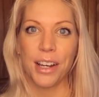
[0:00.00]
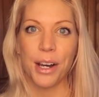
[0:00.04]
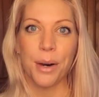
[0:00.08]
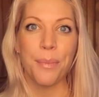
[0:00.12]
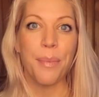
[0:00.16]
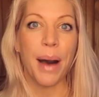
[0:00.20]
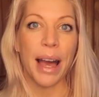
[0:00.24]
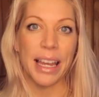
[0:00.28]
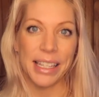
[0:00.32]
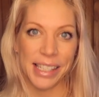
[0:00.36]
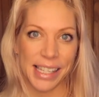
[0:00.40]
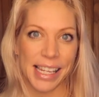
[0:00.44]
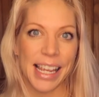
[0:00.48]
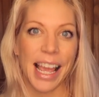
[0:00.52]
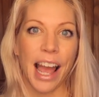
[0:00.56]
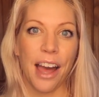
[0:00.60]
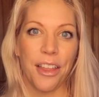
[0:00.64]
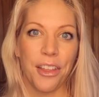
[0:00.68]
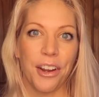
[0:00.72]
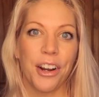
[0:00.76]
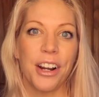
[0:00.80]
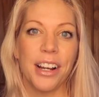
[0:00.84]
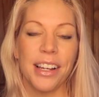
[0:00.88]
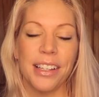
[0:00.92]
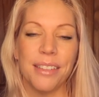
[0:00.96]
combine
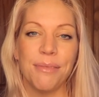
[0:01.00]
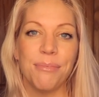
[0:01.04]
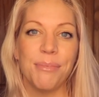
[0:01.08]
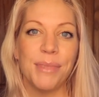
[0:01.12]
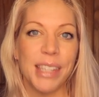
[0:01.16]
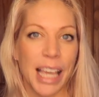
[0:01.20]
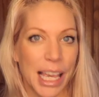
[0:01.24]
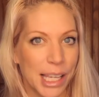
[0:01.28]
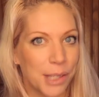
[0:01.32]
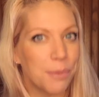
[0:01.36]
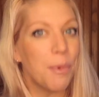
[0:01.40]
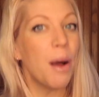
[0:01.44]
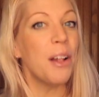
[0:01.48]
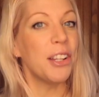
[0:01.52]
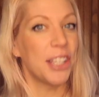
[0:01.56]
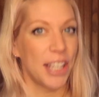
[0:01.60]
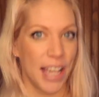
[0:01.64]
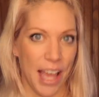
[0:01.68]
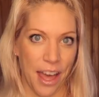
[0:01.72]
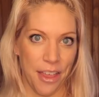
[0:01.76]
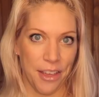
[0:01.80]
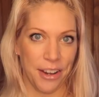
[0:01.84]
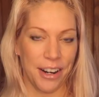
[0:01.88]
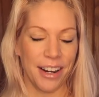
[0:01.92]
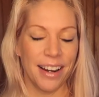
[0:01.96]
together and taste well
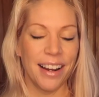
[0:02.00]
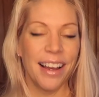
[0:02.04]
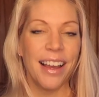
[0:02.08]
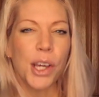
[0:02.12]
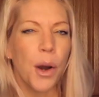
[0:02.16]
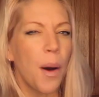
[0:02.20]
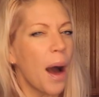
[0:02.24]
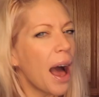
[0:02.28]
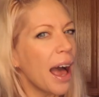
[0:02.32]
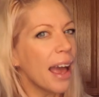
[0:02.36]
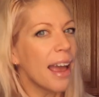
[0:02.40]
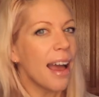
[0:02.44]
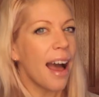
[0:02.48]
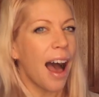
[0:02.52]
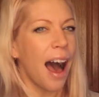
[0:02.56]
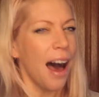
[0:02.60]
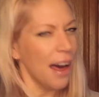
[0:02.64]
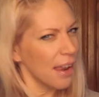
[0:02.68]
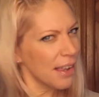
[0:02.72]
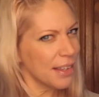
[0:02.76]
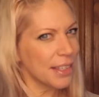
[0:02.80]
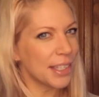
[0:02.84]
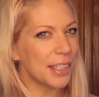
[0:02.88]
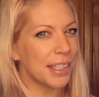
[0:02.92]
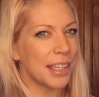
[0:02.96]
together. So I
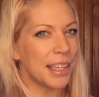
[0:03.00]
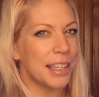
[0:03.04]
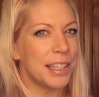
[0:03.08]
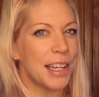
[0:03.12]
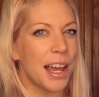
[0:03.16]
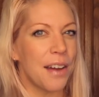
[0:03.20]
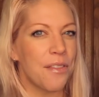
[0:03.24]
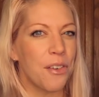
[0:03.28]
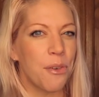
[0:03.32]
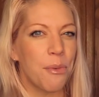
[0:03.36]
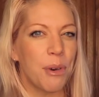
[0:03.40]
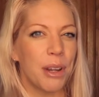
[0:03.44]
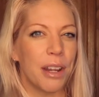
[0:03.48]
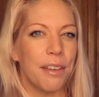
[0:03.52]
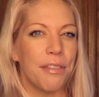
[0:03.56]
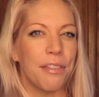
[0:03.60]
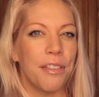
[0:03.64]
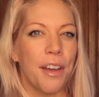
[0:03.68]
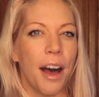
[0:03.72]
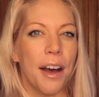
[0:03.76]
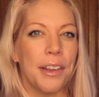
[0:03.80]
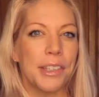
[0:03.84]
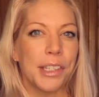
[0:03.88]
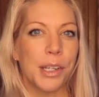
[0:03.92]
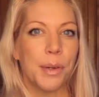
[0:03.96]
honestly never would have
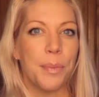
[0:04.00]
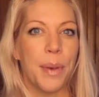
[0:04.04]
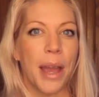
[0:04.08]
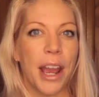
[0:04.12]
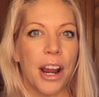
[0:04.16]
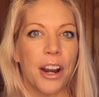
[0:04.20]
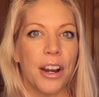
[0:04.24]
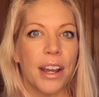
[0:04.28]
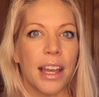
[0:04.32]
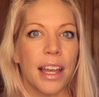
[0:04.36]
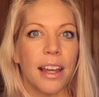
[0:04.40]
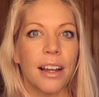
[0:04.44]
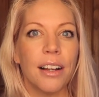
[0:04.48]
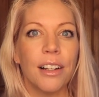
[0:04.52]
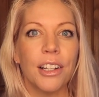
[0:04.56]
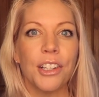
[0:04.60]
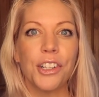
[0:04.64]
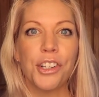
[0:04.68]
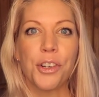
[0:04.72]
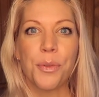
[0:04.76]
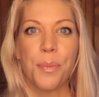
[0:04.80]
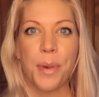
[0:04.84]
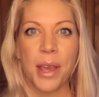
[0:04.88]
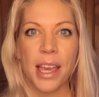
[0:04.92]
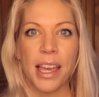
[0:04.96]
thought to pair
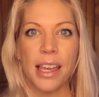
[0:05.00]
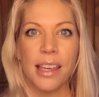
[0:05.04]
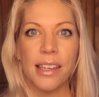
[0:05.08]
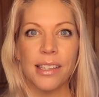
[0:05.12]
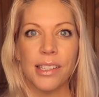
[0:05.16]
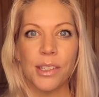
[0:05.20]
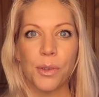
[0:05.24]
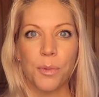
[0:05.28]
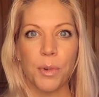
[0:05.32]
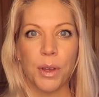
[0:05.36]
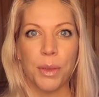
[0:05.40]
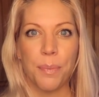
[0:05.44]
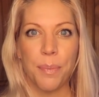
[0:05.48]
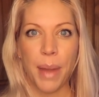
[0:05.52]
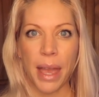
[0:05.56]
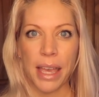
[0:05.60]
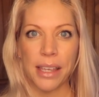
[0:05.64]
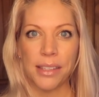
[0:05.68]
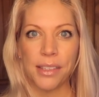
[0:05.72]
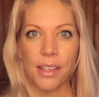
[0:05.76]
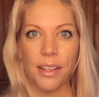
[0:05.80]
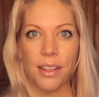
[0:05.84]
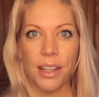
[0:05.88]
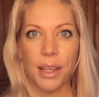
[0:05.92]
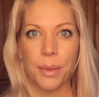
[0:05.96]
English peas with
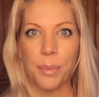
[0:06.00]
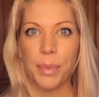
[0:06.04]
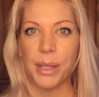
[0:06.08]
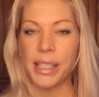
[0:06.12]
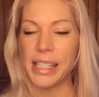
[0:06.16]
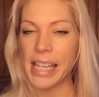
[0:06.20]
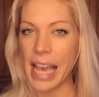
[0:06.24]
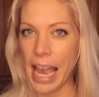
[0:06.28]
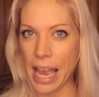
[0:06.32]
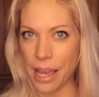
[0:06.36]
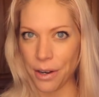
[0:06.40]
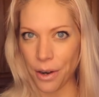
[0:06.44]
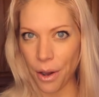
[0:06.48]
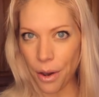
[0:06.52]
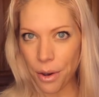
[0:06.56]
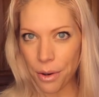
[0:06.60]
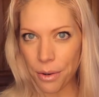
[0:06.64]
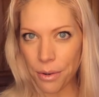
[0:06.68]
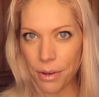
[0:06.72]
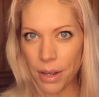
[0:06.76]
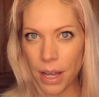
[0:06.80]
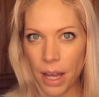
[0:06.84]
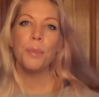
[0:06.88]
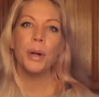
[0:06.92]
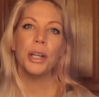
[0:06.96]
basil and
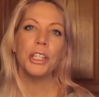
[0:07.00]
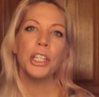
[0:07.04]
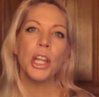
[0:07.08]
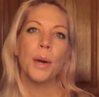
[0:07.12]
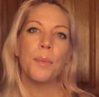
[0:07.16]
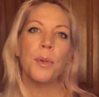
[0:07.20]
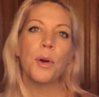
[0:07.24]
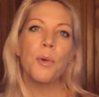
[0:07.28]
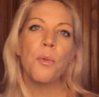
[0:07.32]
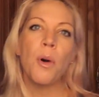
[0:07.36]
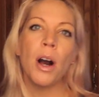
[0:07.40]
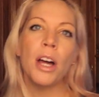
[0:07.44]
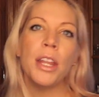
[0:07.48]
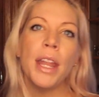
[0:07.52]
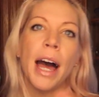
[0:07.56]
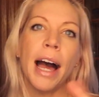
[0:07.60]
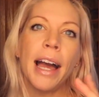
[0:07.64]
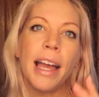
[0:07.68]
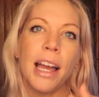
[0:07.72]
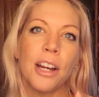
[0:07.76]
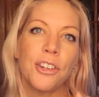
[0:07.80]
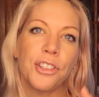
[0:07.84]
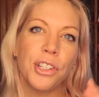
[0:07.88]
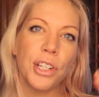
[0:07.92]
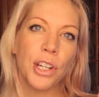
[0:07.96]
potato. But number one,
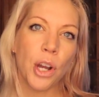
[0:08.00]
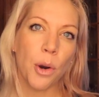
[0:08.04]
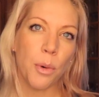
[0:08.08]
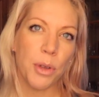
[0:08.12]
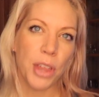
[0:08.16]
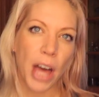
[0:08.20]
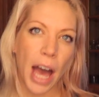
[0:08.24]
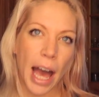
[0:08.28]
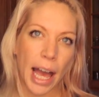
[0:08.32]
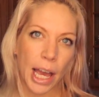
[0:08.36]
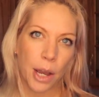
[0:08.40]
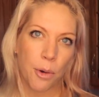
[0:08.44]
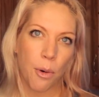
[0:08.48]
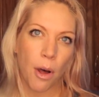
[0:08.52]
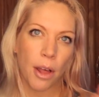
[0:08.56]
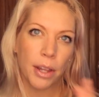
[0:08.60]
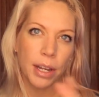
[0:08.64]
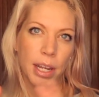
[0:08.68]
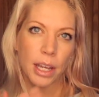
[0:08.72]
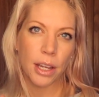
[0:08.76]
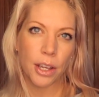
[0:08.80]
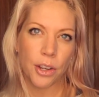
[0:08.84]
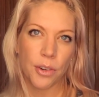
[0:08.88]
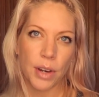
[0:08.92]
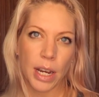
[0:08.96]
I actually go with high
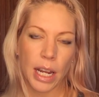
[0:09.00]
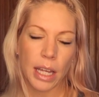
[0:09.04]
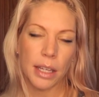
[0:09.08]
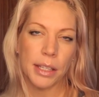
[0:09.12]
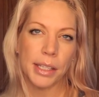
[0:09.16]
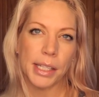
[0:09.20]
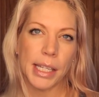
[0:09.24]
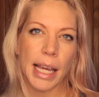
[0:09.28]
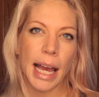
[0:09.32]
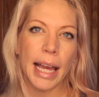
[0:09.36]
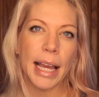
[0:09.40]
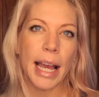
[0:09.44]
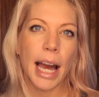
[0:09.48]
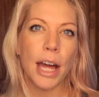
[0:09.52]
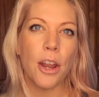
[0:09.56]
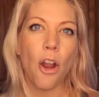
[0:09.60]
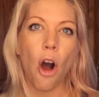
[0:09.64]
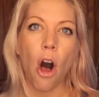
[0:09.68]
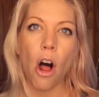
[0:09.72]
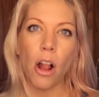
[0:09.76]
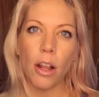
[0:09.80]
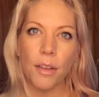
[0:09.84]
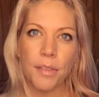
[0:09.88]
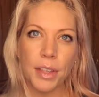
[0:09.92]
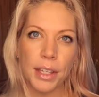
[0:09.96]
quality ingredients. I got
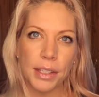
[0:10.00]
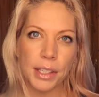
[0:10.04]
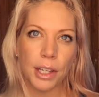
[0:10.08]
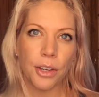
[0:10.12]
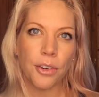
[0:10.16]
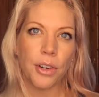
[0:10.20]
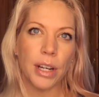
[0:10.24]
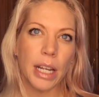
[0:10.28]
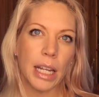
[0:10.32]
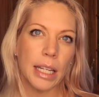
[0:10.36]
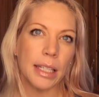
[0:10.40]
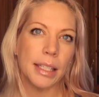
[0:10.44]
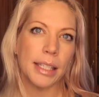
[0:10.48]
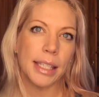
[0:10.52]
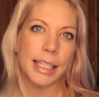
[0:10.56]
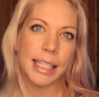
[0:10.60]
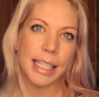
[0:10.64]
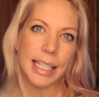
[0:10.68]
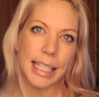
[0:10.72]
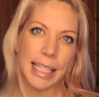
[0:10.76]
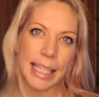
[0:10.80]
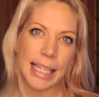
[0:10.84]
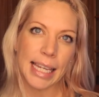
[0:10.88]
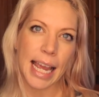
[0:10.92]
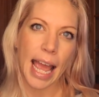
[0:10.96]
all of these ingredients
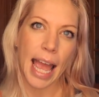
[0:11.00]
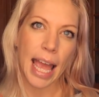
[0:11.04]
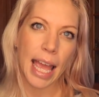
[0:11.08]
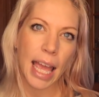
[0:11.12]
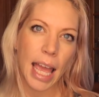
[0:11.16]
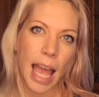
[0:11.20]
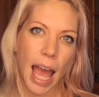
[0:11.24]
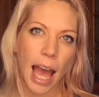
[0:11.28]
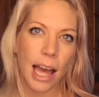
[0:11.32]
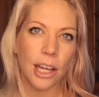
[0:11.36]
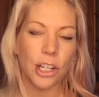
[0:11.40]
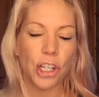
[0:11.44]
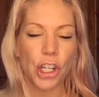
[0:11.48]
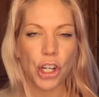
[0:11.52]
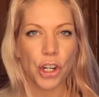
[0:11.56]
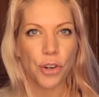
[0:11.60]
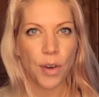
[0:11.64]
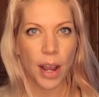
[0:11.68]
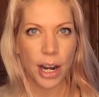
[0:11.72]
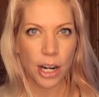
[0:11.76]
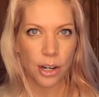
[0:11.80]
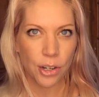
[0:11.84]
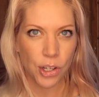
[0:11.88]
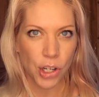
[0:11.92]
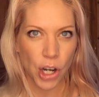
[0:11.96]
today at
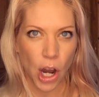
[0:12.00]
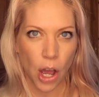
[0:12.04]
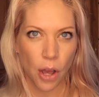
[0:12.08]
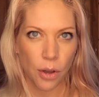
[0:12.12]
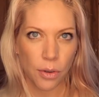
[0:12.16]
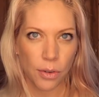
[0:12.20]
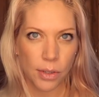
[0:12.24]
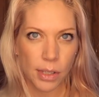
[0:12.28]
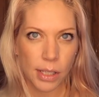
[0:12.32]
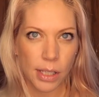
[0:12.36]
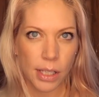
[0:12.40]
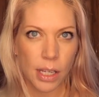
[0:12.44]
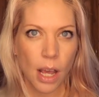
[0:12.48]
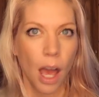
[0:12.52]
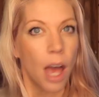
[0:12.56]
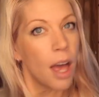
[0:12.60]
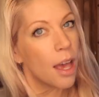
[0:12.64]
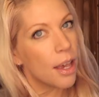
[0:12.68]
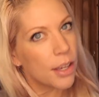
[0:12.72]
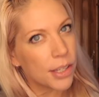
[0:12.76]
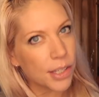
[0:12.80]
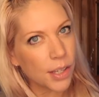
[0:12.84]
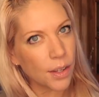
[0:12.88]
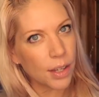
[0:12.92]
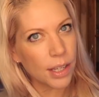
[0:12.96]
Trader Joe's.
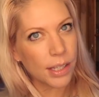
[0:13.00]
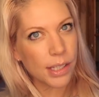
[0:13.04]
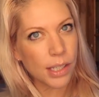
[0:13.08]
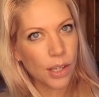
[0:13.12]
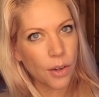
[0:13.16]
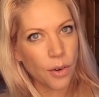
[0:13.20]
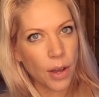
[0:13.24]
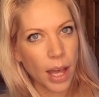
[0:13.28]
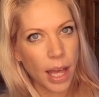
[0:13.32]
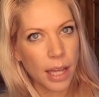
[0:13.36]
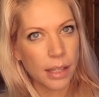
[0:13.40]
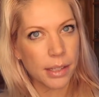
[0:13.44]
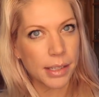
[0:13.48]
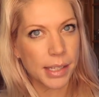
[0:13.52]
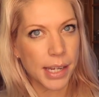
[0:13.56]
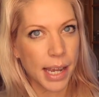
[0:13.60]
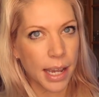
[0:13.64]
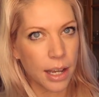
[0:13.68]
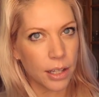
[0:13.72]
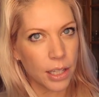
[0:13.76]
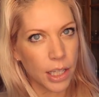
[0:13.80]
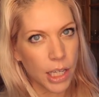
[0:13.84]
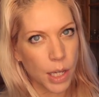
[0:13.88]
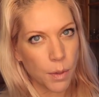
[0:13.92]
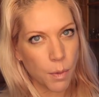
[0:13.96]
So let's go ahead and
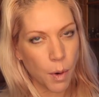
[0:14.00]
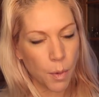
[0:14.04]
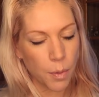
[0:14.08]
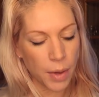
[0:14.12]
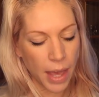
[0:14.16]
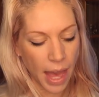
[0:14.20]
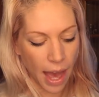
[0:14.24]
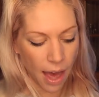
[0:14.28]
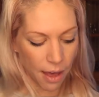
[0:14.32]
take a look at what we